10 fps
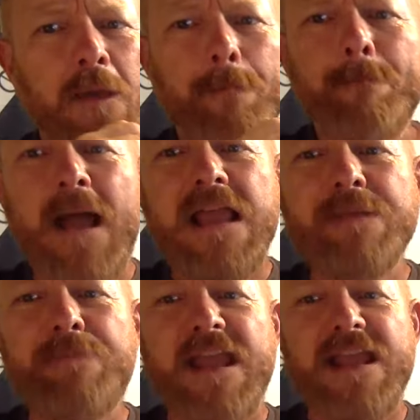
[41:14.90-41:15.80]

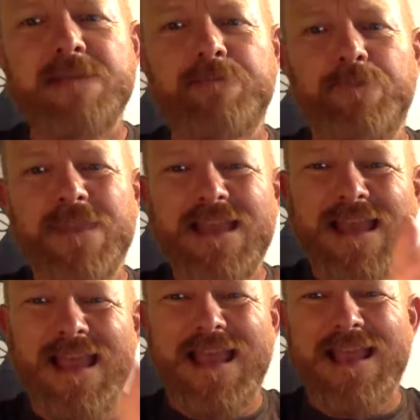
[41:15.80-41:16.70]
Maybe
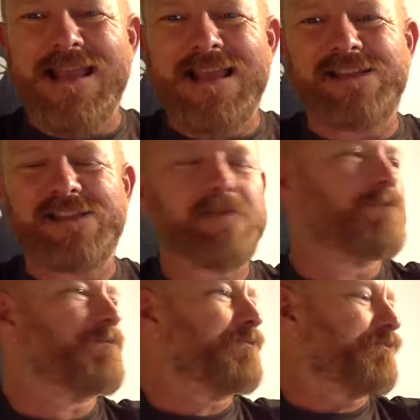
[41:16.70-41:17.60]
it is.
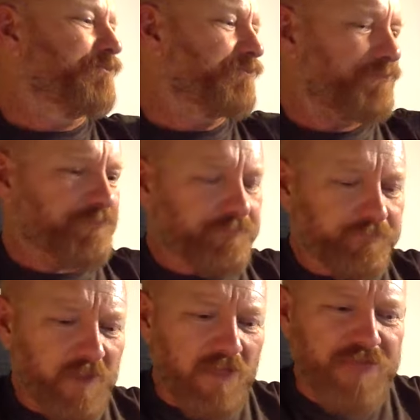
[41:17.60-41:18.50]

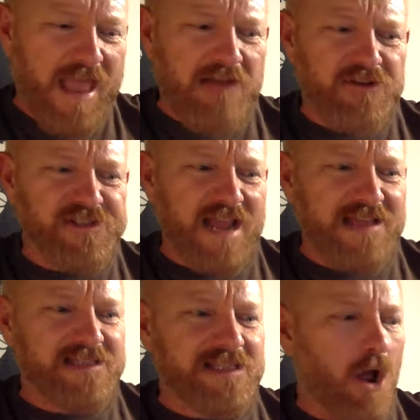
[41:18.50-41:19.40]
There is
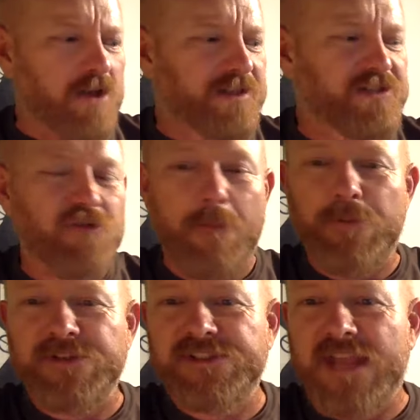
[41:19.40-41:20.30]
a slight
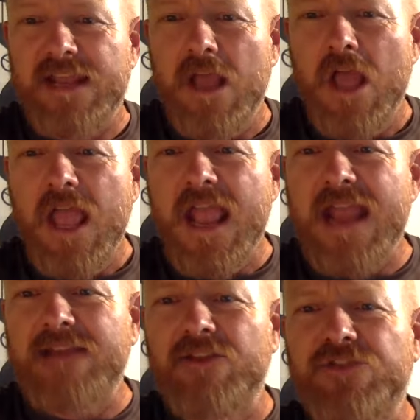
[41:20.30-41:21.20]
discrepancy
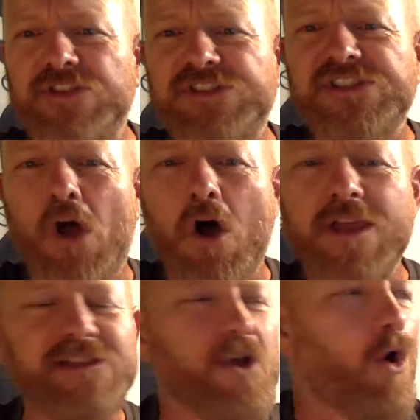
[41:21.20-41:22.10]
in the size